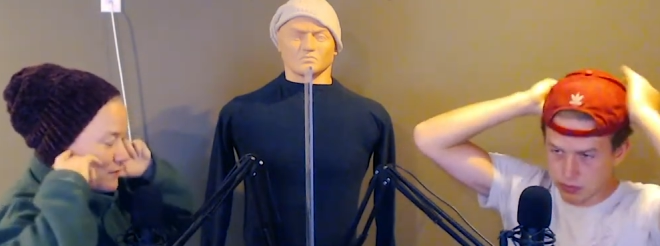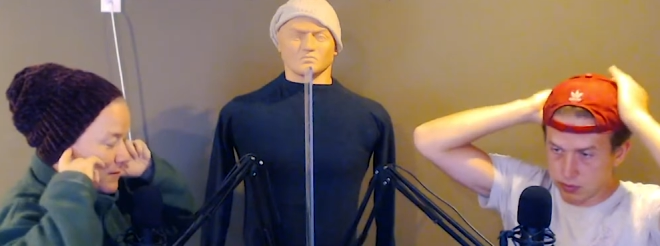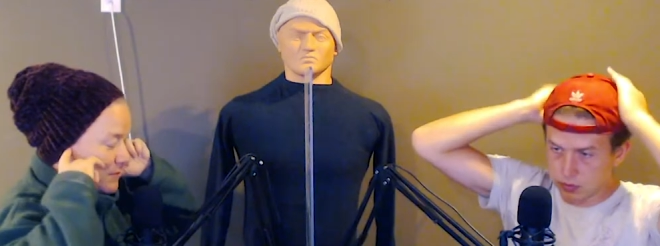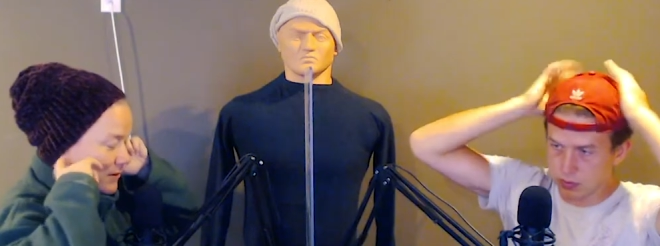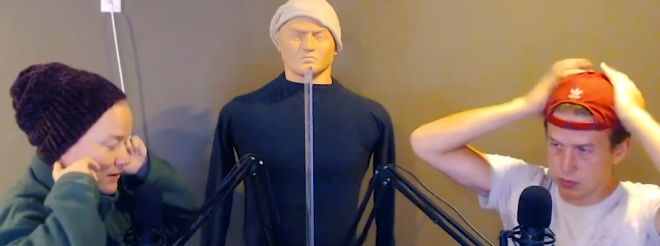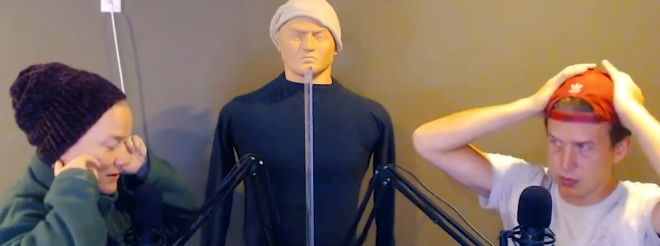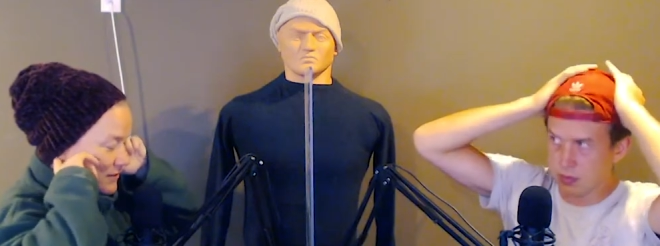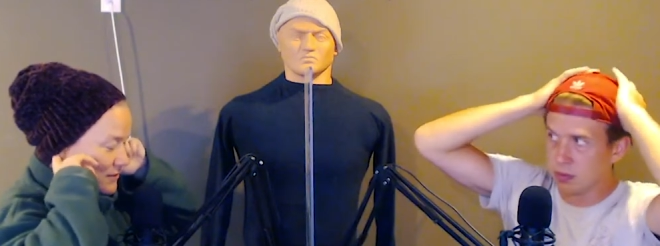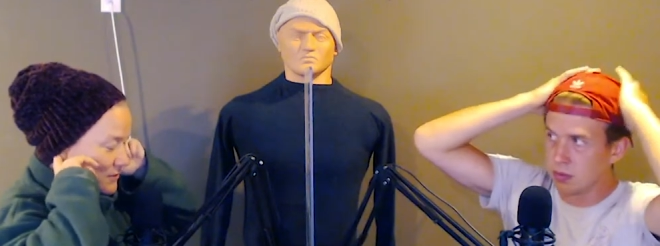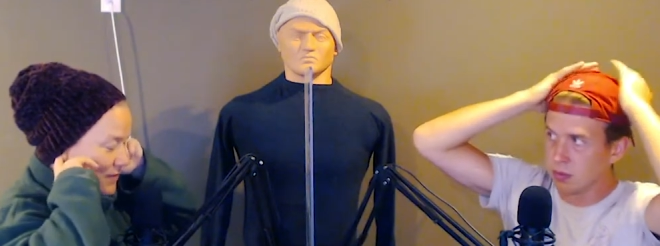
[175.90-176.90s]
Speaker 1: remember
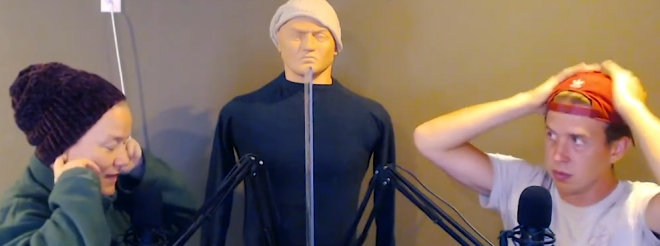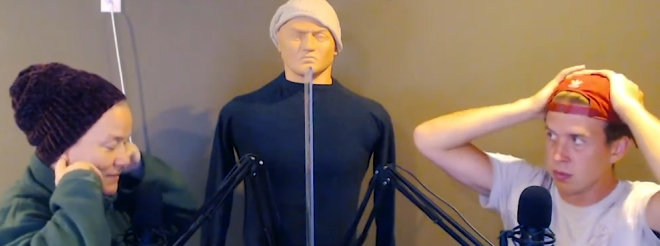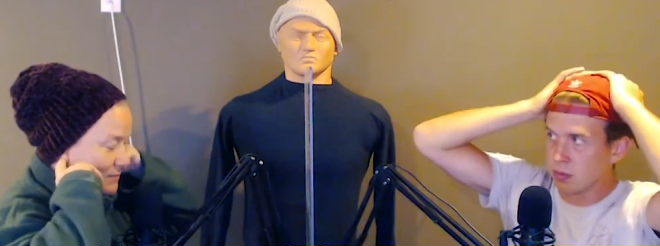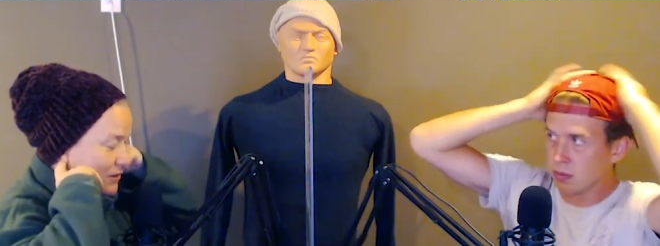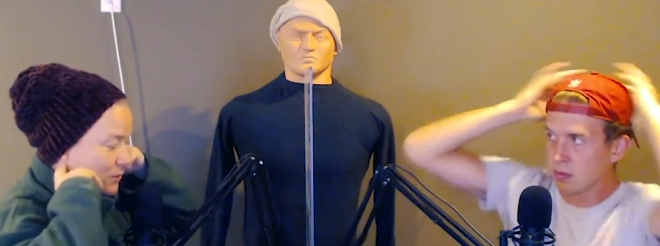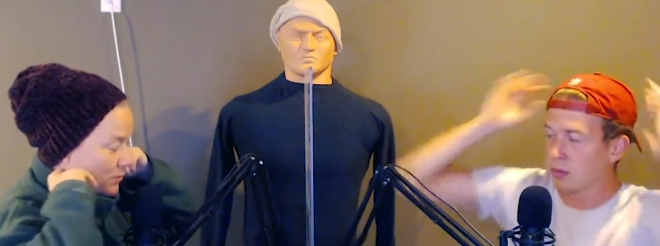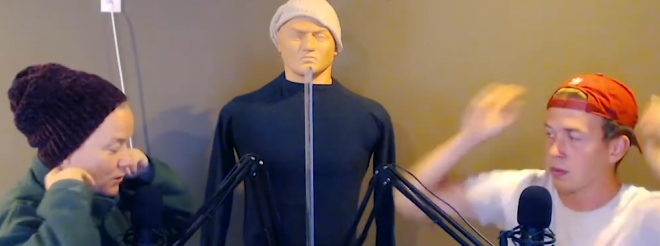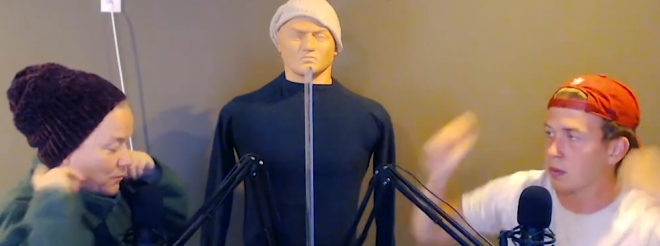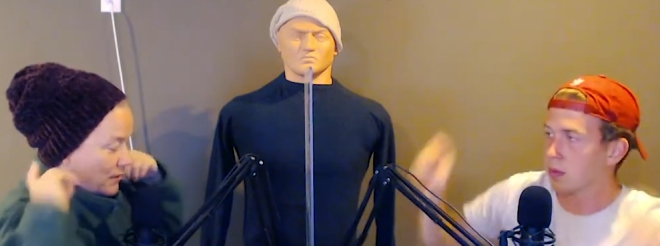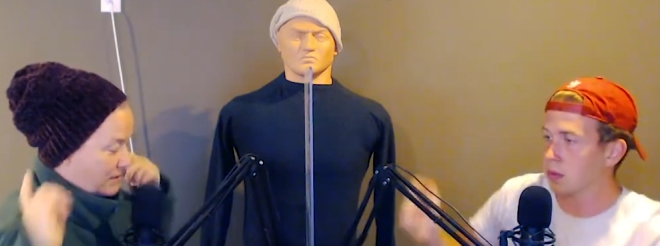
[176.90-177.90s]
to do that to my
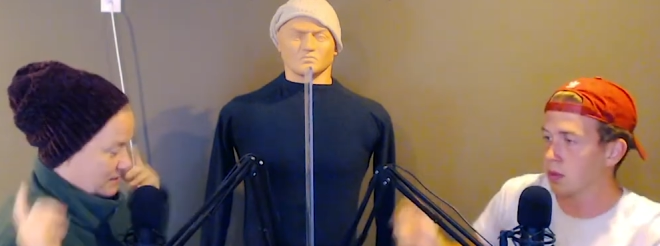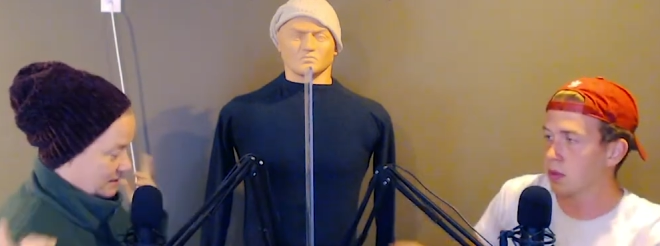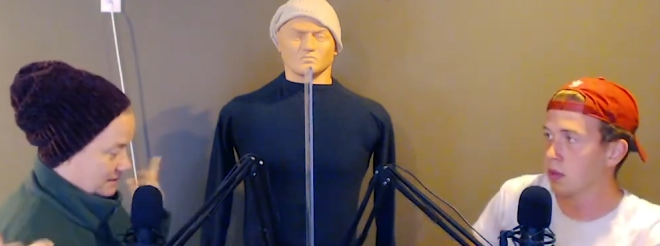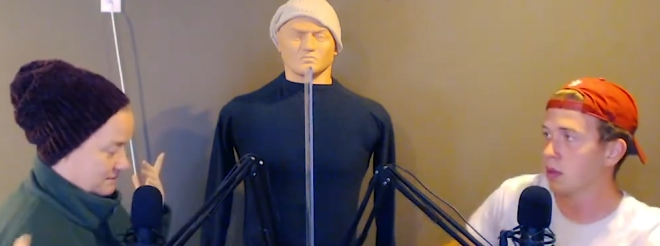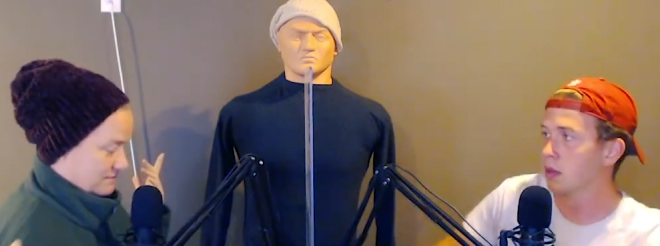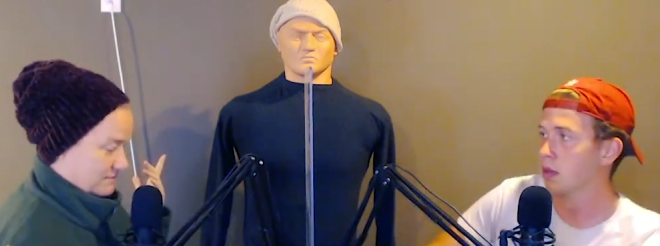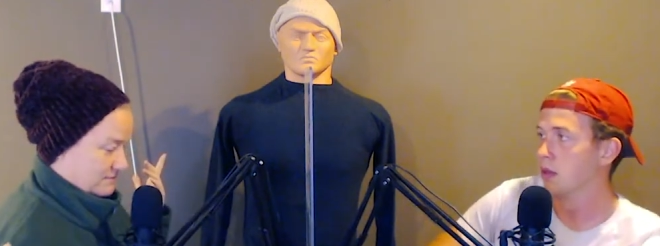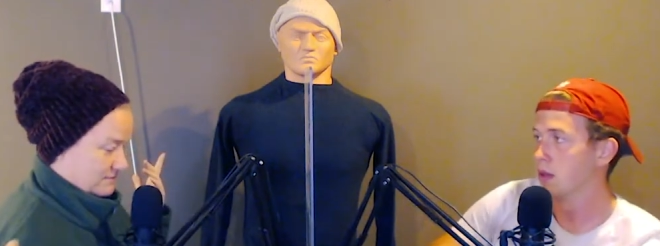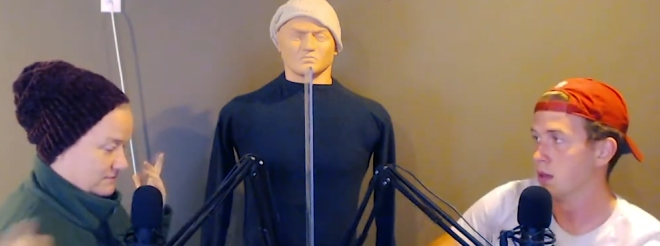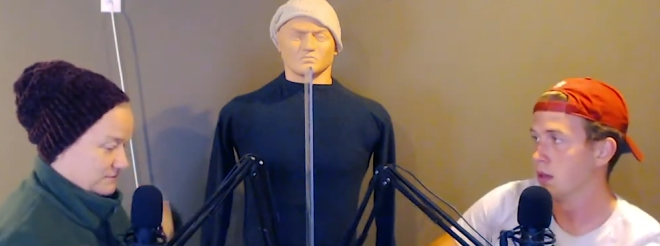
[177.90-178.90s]
notebook, but I,
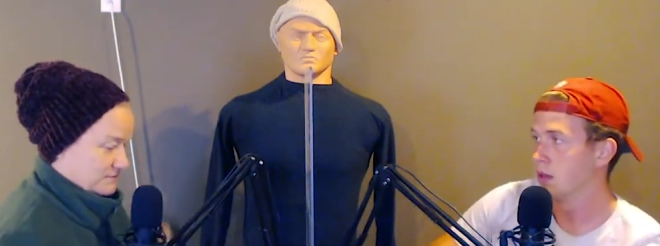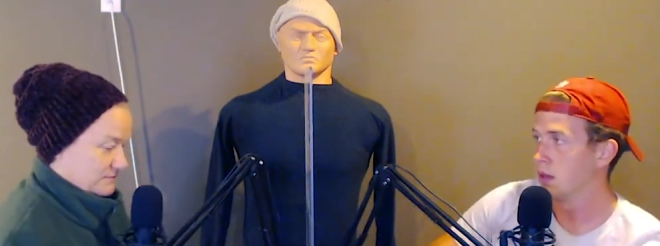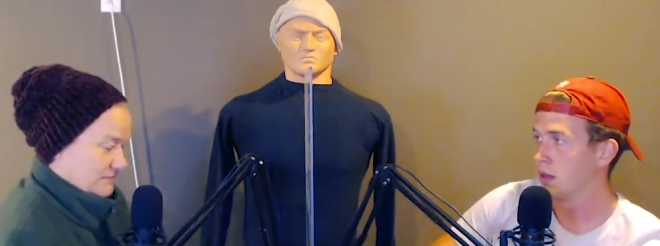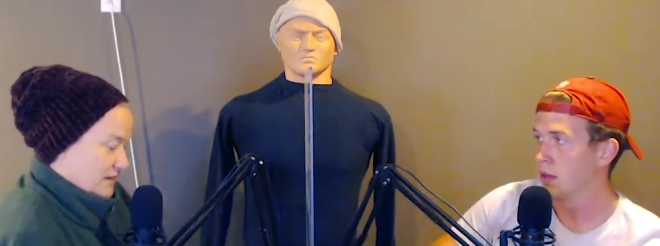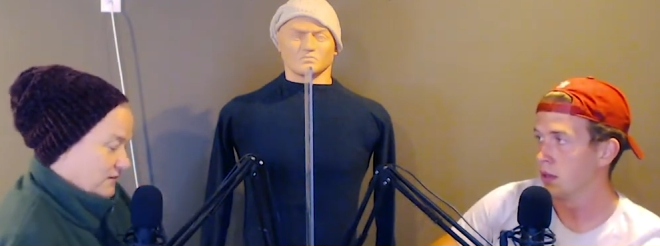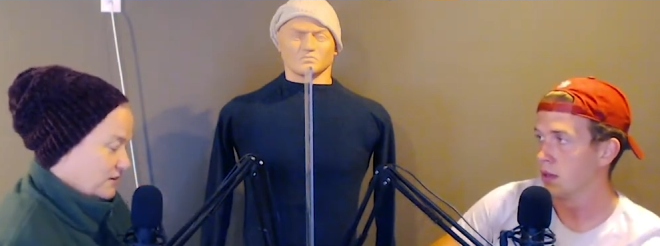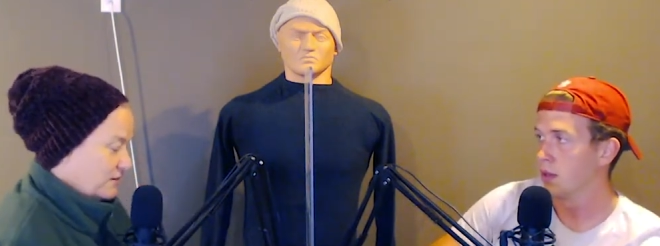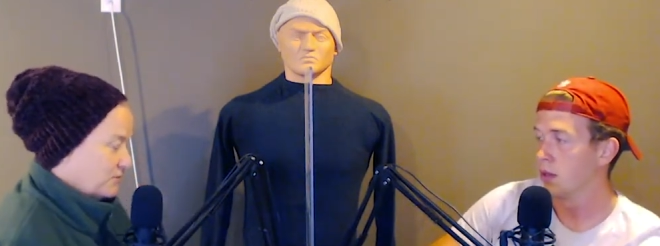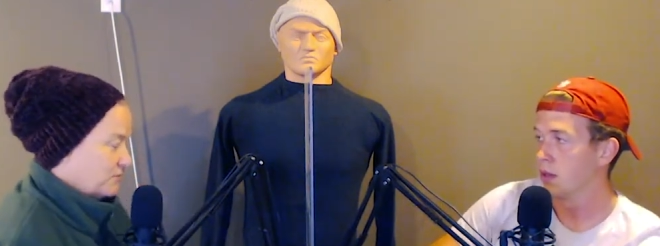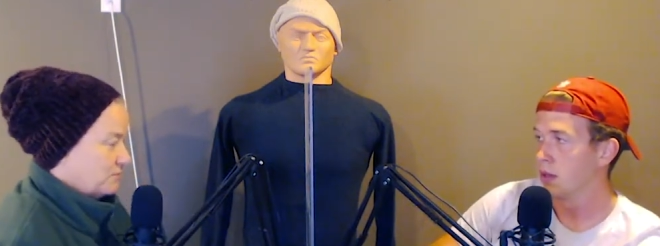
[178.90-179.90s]
I don't
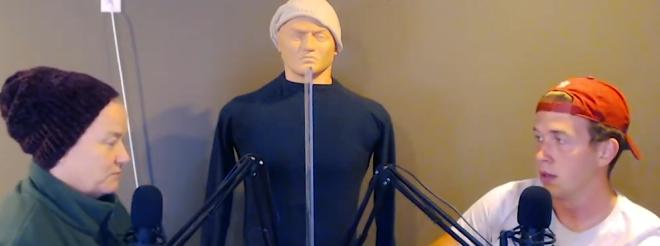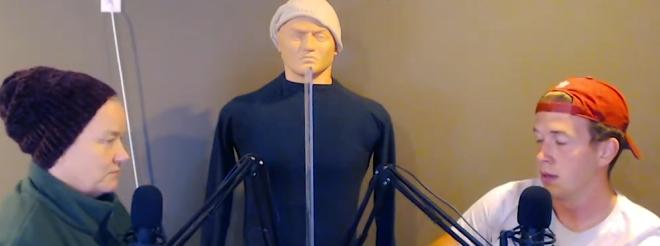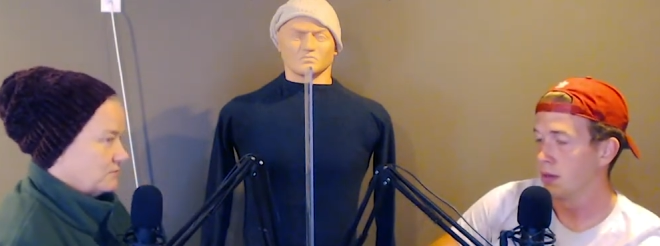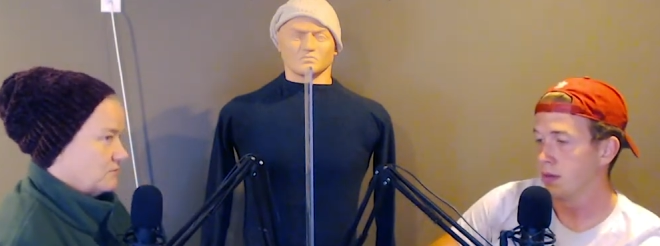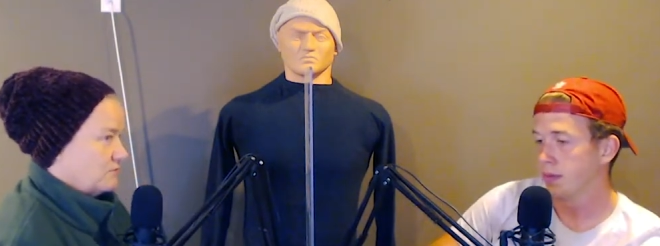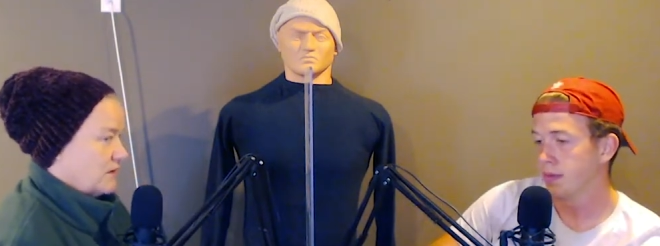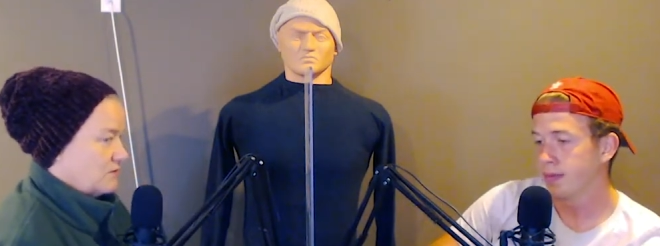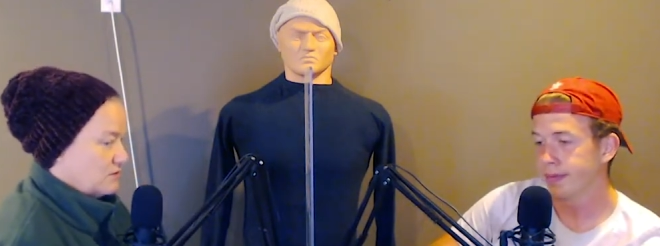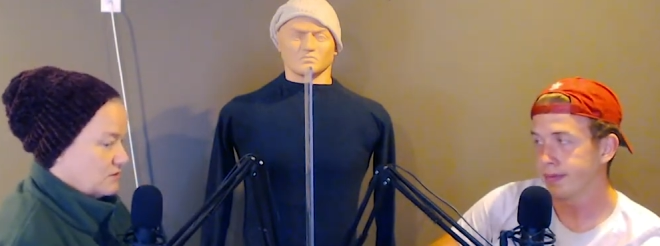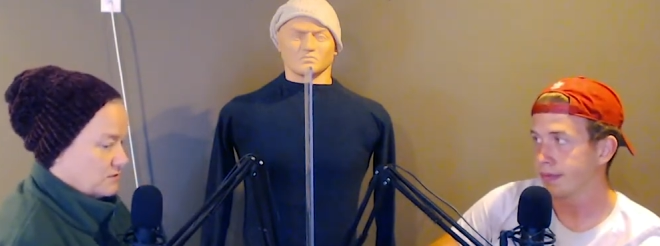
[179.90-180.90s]
know.
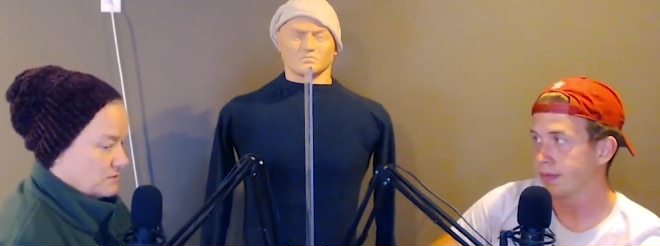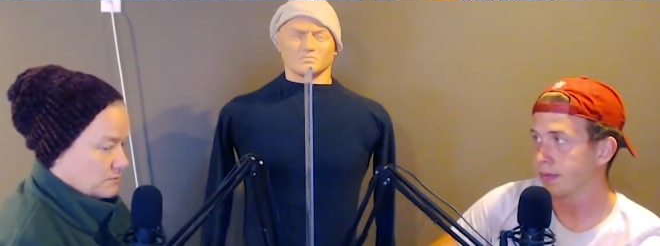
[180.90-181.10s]
Father, Son, Holy